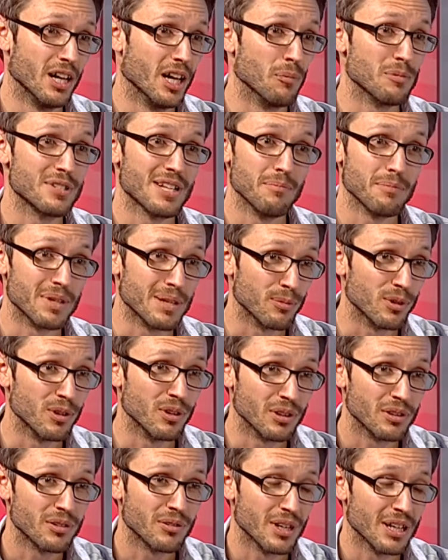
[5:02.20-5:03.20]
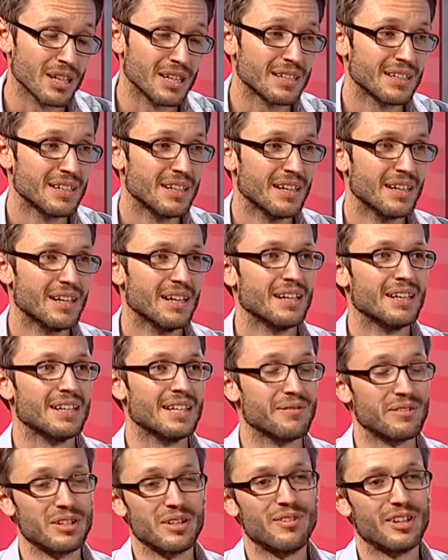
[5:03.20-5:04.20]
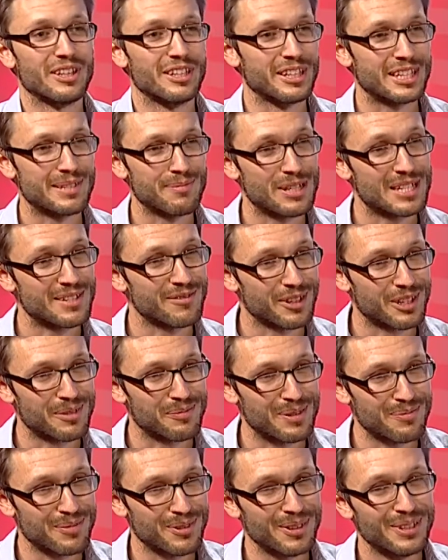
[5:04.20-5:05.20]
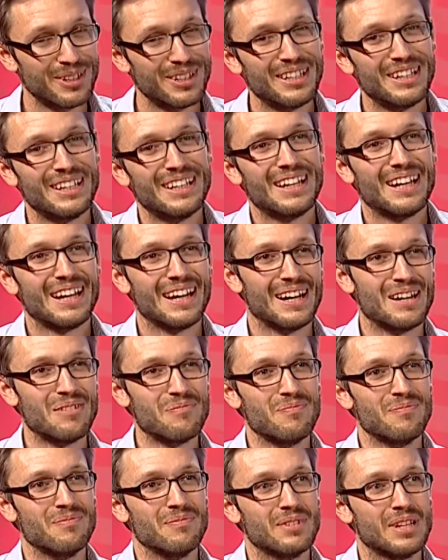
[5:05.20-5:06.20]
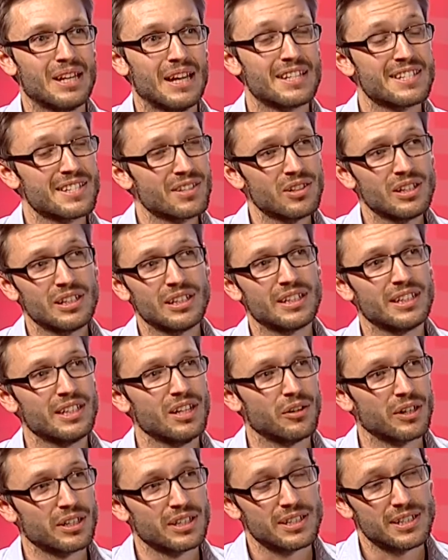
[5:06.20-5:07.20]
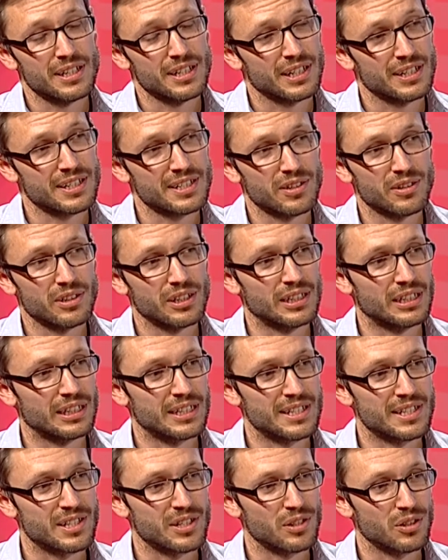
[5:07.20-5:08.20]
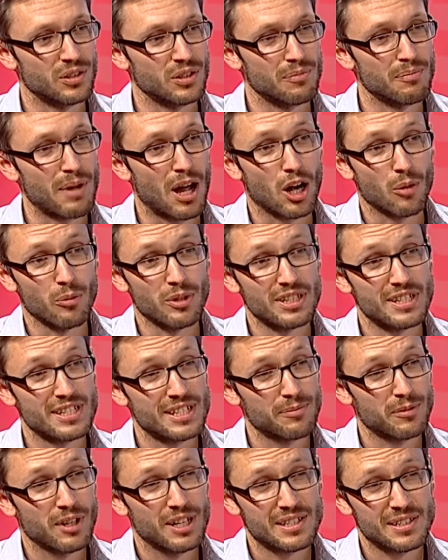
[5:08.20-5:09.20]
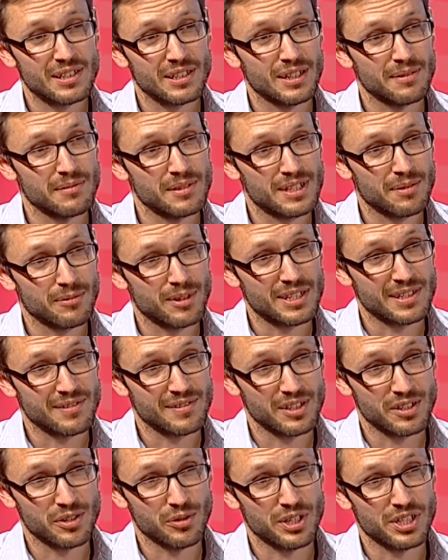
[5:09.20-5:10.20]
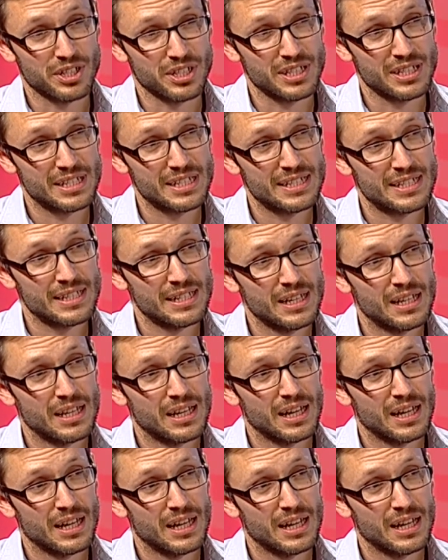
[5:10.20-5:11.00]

not help some people, right? Even if at the expense of other people. And certainly, it can certainly lead to empowerment in some kinds of situations.